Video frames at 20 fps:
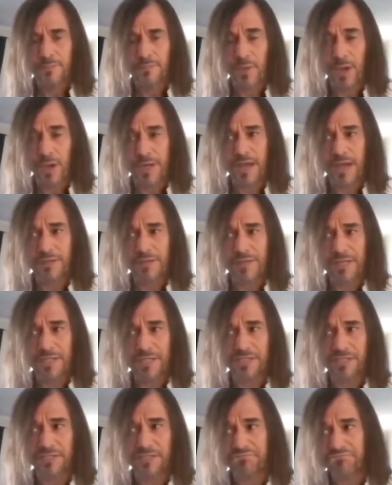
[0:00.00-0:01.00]
By now
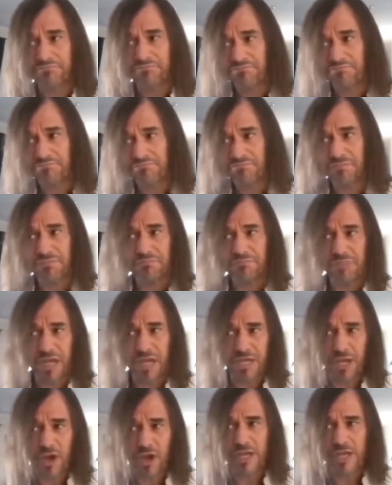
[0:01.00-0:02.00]
there's
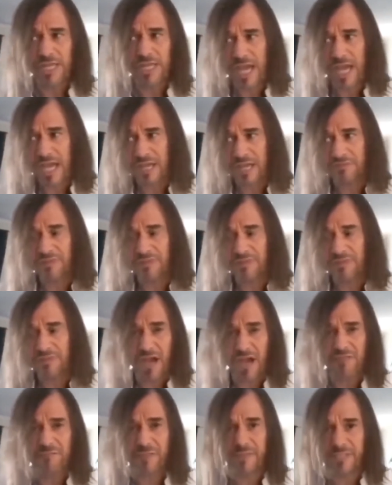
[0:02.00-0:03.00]
a
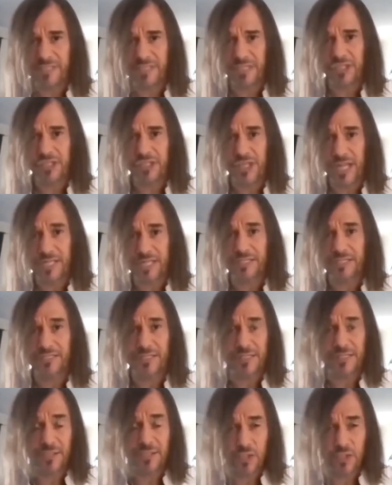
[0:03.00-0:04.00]
98.5%
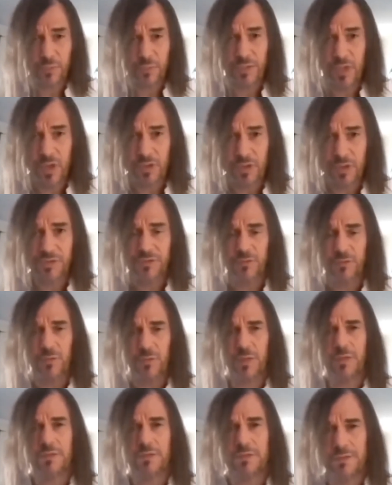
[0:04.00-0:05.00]
chance that you belong
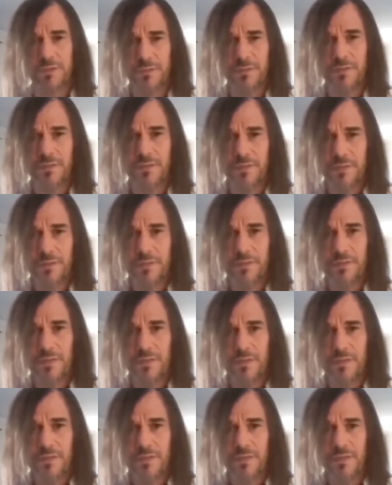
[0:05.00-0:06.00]
to the world.
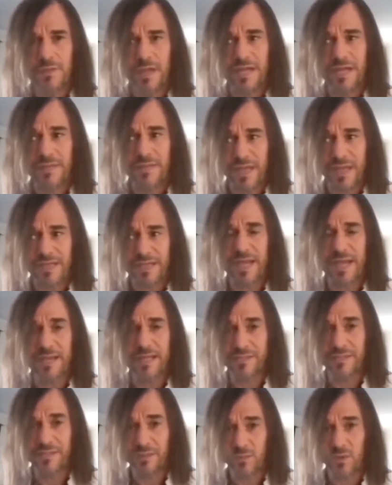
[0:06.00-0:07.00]
And in
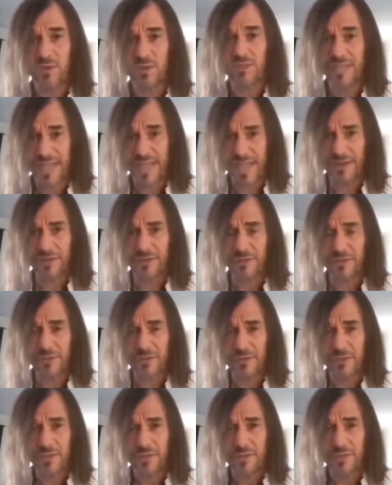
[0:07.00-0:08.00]
that case, the world can
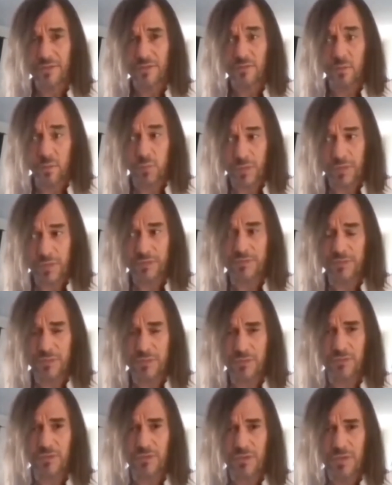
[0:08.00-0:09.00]
do,
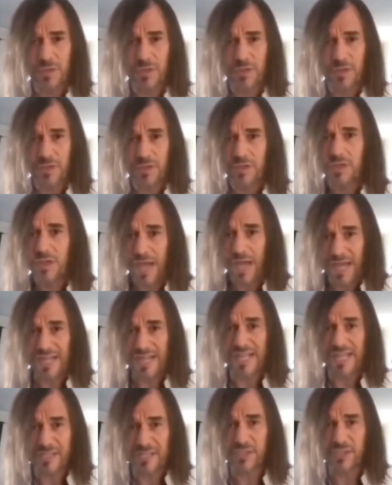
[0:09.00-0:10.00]
will do,
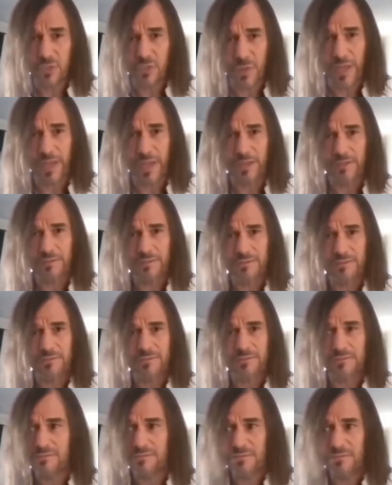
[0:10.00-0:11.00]
and is doing
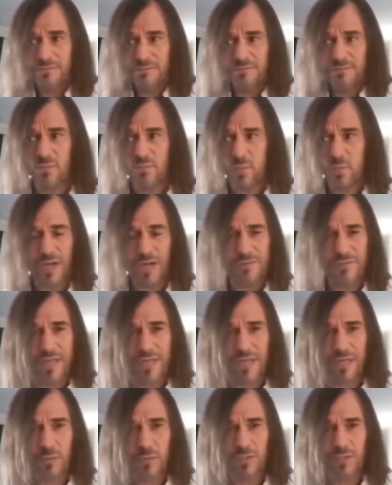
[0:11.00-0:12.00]

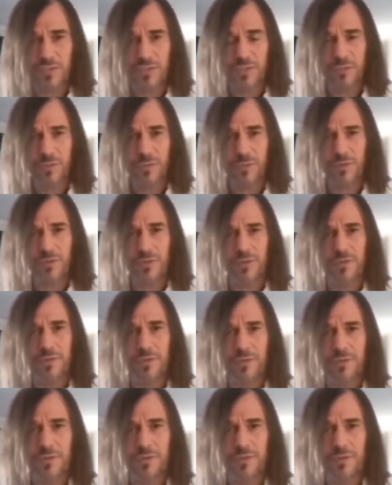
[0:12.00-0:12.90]
whatever the hell it wants to with you.